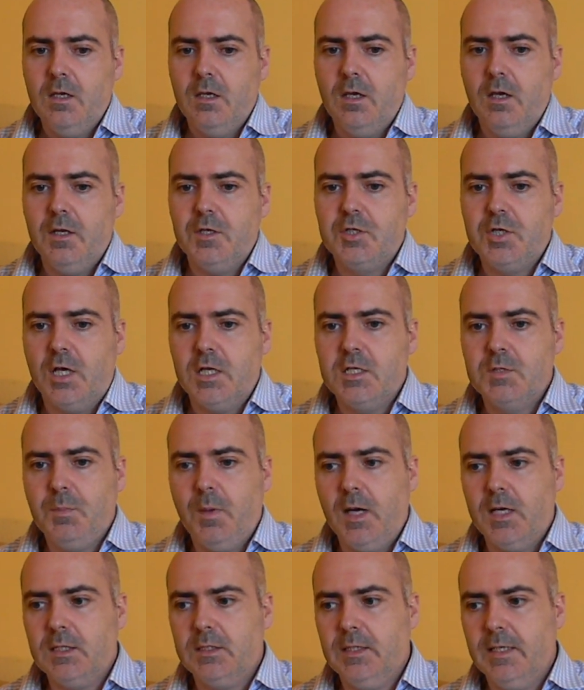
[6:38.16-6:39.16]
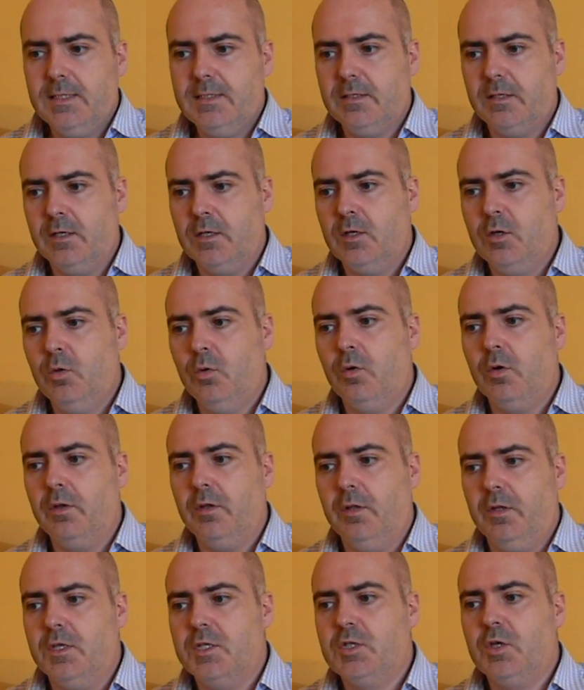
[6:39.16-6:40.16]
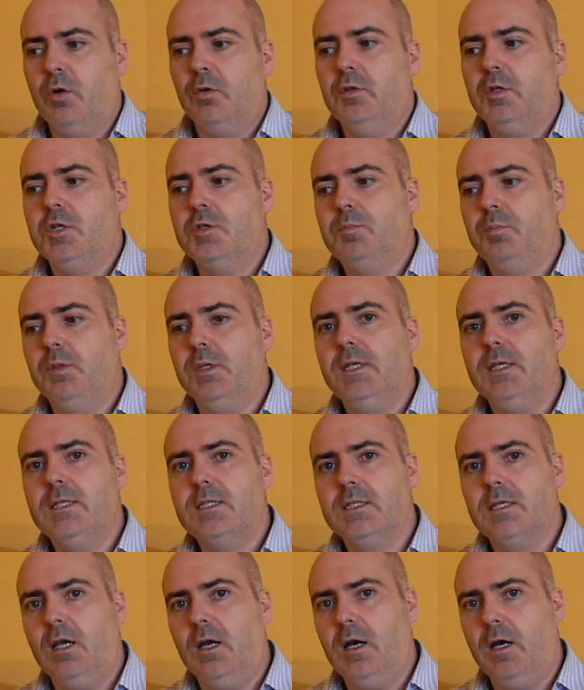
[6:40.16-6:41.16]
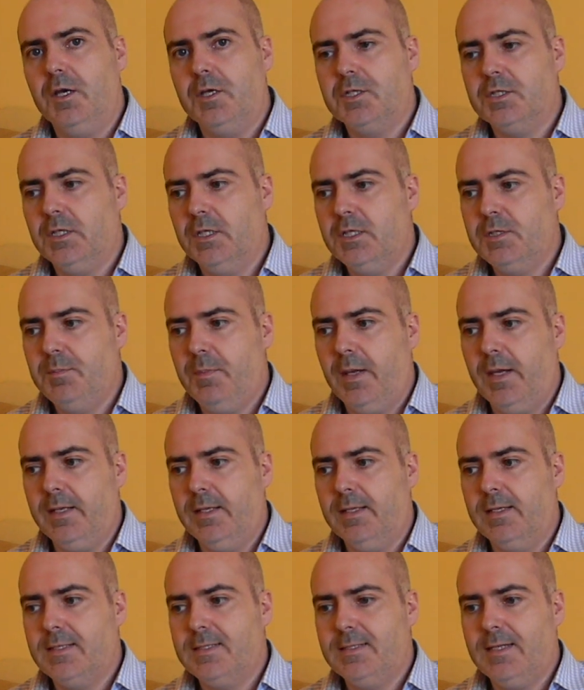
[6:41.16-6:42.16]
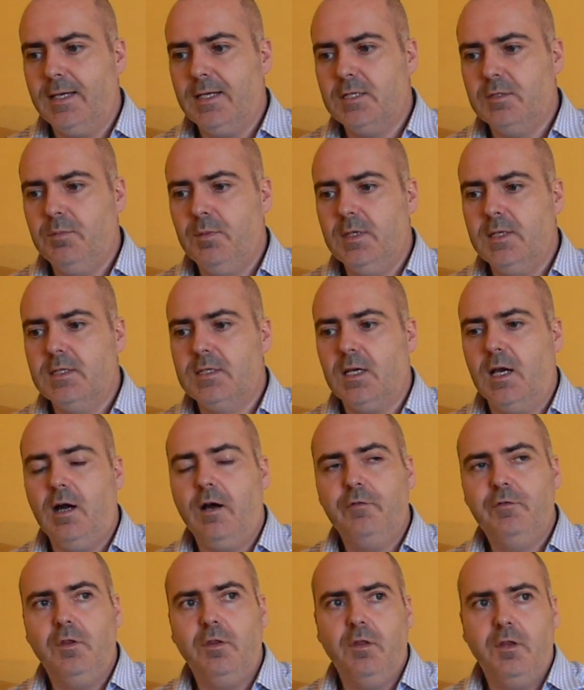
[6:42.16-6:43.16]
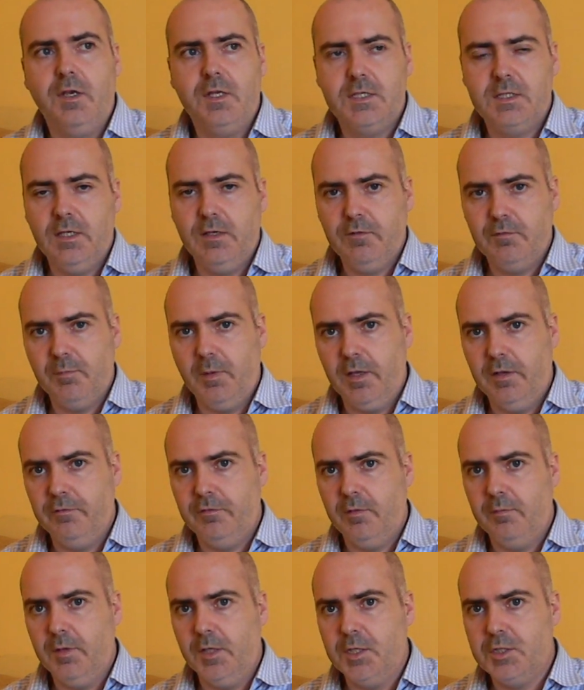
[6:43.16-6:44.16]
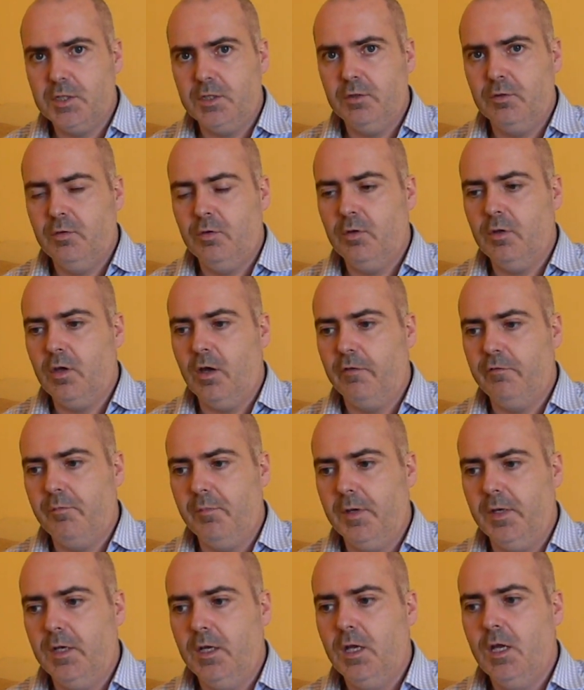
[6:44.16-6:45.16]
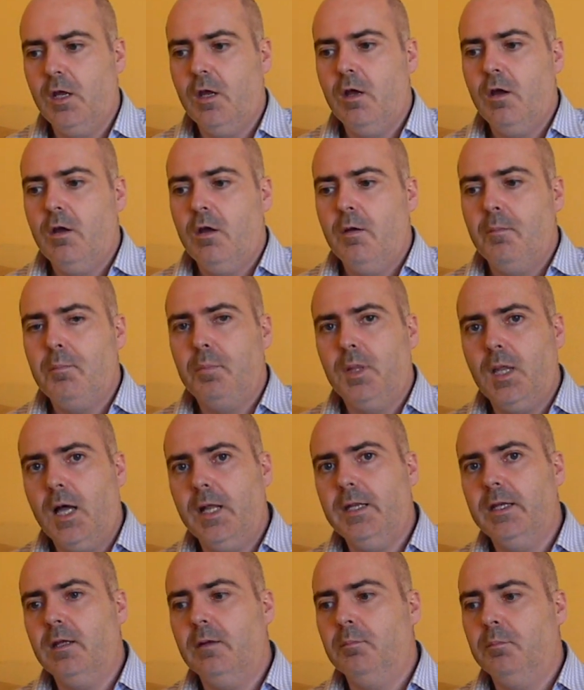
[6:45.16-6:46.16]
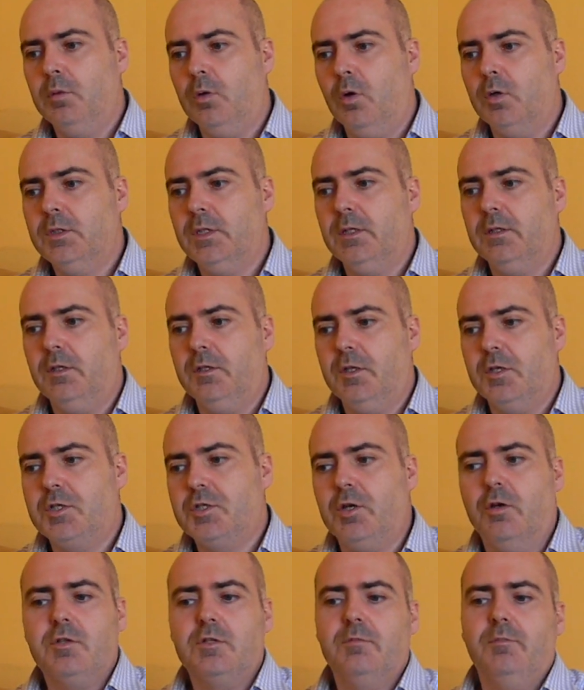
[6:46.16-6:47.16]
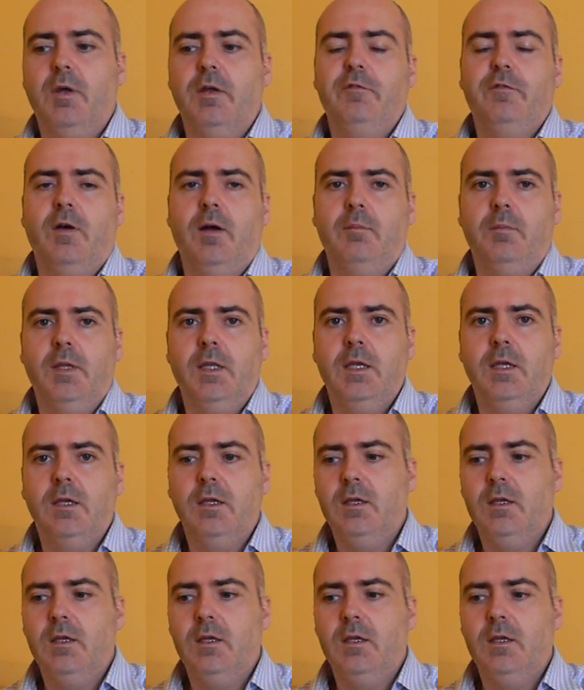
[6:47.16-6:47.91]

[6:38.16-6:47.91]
It transpired later in court that the Scottish police actually spent 6 weeks after they received my information to the government planning and plotting the destruction of my family.